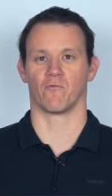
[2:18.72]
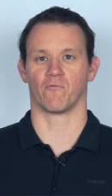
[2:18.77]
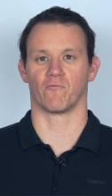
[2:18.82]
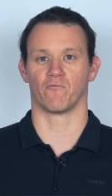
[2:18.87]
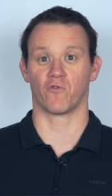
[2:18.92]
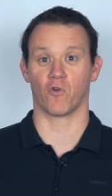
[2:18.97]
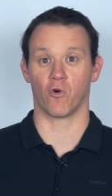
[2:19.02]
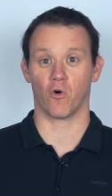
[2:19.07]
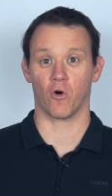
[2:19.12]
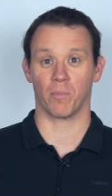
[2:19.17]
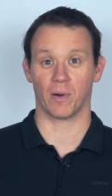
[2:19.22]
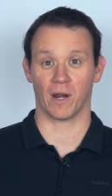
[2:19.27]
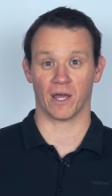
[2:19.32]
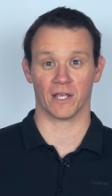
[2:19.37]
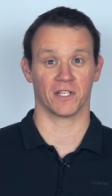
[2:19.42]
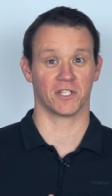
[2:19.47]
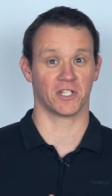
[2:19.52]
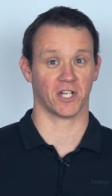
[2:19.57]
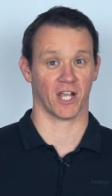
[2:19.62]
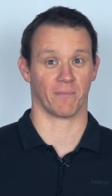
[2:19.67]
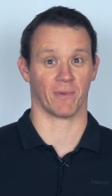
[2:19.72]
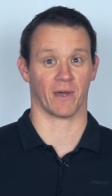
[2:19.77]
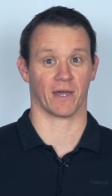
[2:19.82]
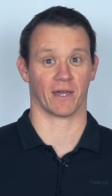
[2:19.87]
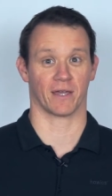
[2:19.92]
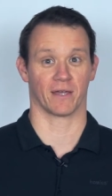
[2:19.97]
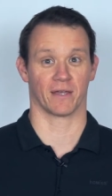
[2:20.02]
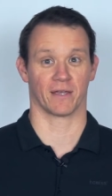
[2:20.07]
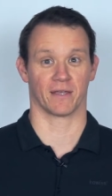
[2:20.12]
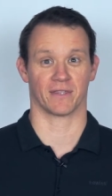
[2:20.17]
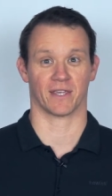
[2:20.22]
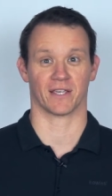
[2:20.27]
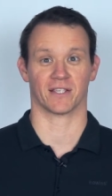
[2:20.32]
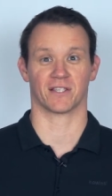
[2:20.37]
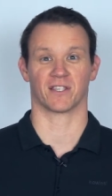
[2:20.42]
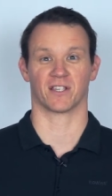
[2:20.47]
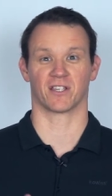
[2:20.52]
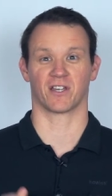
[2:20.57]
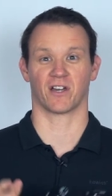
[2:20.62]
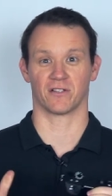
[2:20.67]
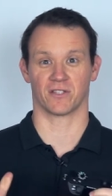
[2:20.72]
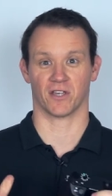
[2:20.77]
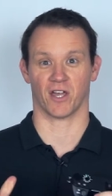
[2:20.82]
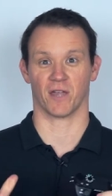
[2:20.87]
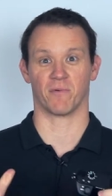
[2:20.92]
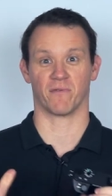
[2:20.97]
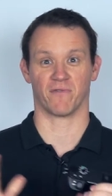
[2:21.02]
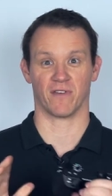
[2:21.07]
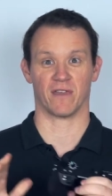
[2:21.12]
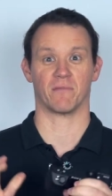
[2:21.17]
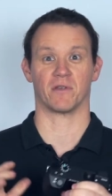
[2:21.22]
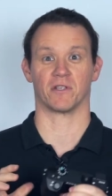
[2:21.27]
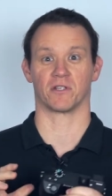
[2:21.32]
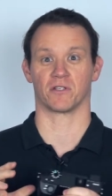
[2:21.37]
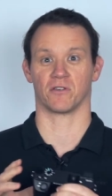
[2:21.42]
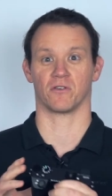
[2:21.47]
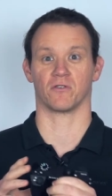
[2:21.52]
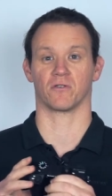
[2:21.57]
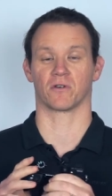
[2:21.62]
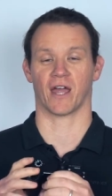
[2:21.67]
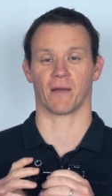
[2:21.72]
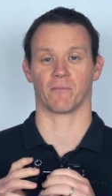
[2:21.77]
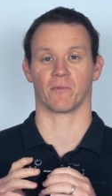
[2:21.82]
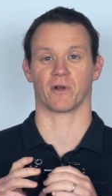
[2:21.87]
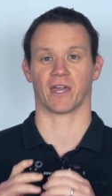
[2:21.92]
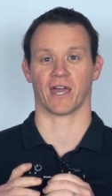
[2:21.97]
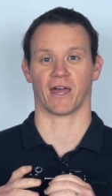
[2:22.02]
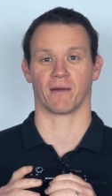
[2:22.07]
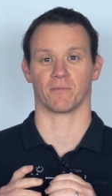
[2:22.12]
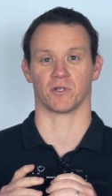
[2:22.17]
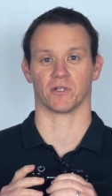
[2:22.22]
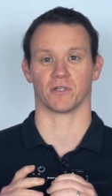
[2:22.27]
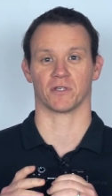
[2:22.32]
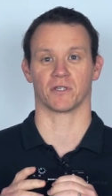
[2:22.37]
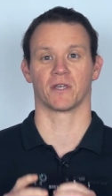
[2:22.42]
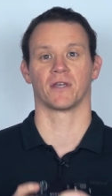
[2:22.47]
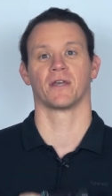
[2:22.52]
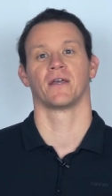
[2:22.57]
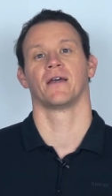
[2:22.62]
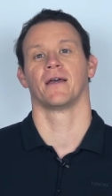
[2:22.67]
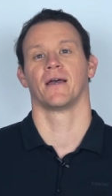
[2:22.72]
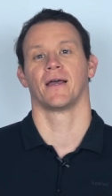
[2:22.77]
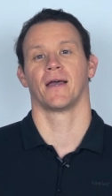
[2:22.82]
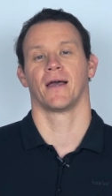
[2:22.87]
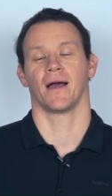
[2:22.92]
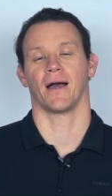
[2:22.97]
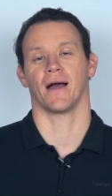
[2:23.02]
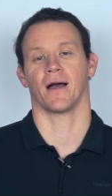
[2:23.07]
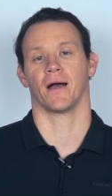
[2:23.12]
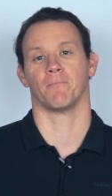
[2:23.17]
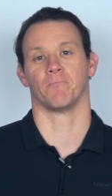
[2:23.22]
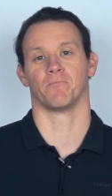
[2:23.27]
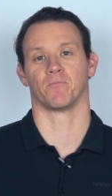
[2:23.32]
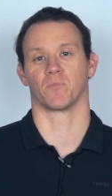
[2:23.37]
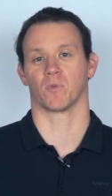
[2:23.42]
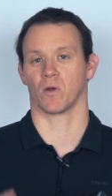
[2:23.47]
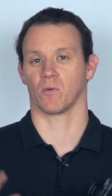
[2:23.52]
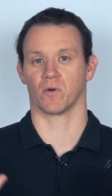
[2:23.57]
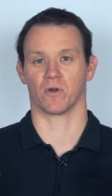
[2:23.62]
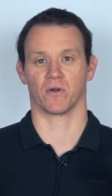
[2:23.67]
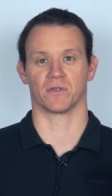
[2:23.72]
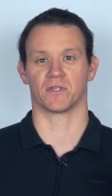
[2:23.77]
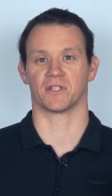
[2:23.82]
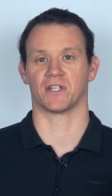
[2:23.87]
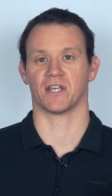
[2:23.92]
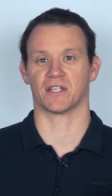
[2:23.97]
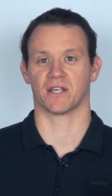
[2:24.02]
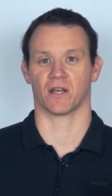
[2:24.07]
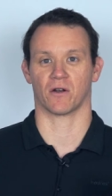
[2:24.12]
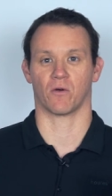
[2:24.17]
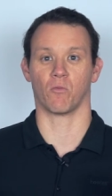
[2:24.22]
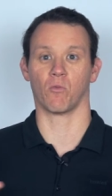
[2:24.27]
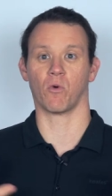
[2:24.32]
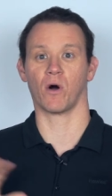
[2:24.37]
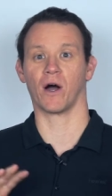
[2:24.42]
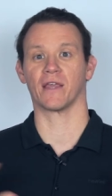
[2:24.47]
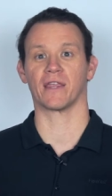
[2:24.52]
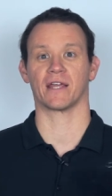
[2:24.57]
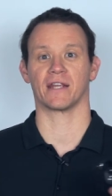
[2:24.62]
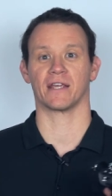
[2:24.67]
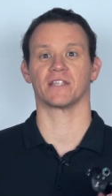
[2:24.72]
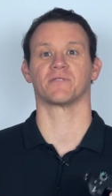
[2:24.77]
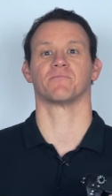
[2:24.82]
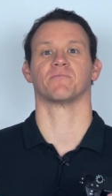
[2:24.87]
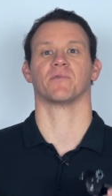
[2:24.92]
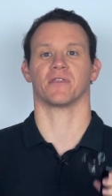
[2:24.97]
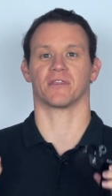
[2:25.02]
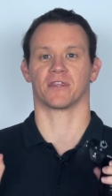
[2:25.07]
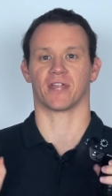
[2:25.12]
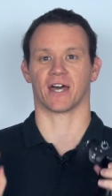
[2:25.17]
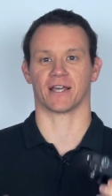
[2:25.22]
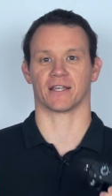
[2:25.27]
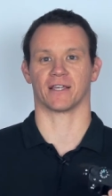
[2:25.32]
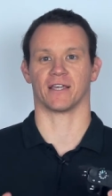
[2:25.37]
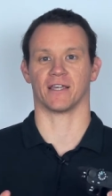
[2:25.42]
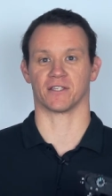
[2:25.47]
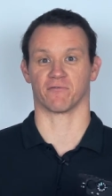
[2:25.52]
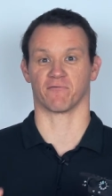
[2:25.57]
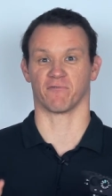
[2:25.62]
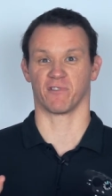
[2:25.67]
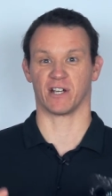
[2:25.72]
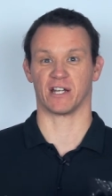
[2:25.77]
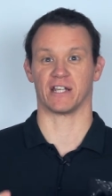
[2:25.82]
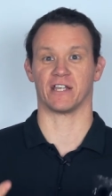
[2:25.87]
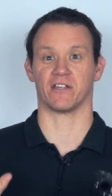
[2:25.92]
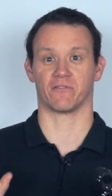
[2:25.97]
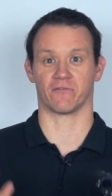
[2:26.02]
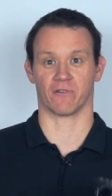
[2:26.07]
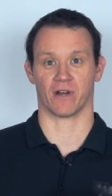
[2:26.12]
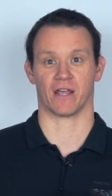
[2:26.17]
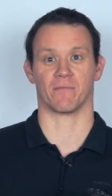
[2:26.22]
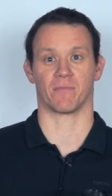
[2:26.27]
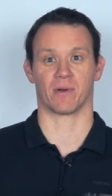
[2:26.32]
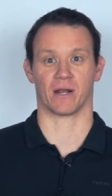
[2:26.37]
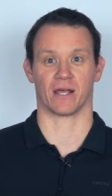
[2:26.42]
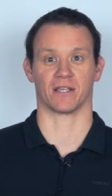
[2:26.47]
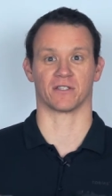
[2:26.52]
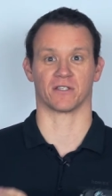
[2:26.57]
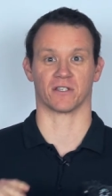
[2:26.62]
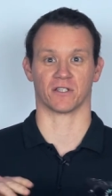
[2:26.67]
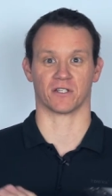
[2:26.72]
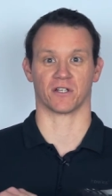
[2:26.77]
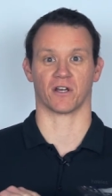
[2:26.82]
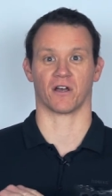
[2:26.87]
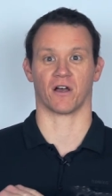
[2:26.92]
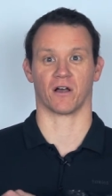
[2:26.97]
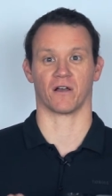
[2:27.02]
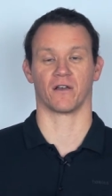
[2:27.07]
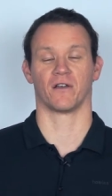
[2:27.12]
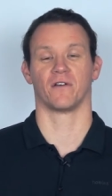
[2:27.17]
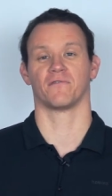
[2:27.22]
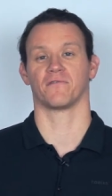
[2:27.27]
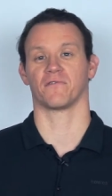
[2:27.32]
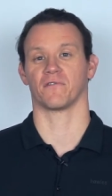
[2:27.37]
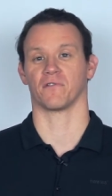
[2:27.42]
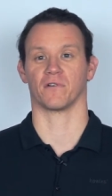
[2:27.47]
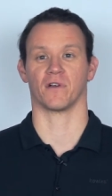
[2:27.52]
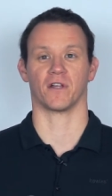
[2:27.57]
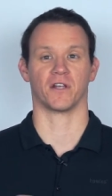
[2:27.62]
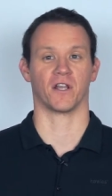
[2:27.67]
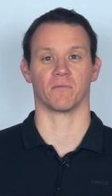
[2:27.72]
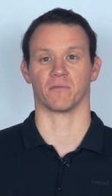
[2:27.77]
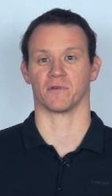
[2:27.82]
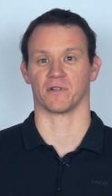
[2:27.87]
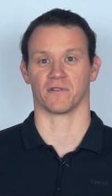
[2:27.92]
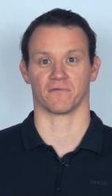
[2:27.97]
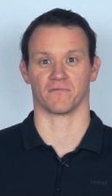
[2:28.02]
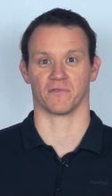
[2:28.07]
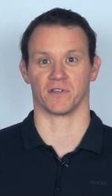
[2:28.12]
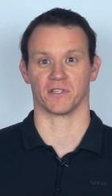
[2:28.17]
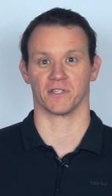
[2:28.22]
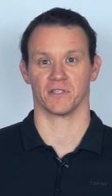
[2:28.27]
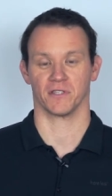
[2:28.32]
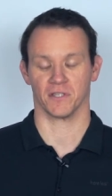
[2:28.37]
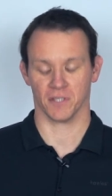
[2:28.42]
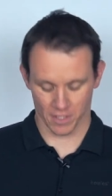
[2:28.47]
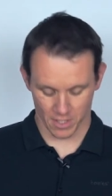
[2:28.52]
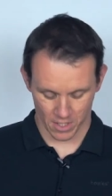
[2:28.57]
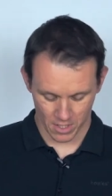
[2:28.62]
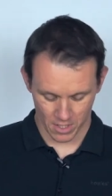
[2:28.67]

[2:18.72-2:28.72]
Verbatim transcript: RAW plus JPEG. That's the type of image that your camera captures. Um, won't go into detail on why that is, but that is a really great place to start for a number of different reasons.